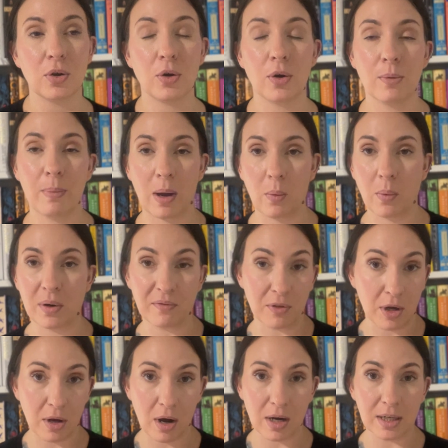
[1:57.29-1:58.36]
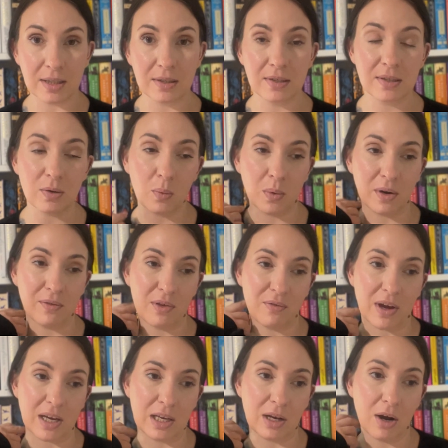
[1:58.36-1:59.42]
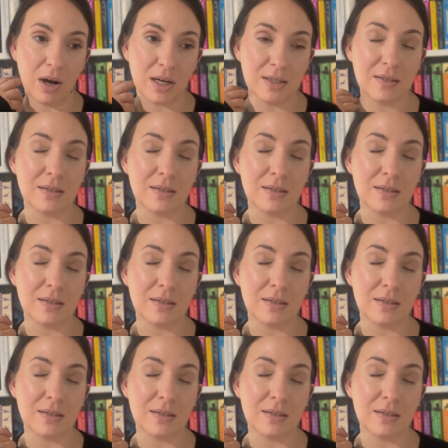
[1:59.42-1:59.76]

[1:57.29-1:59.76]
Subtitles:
her by one of the gods, one of the Viking gods.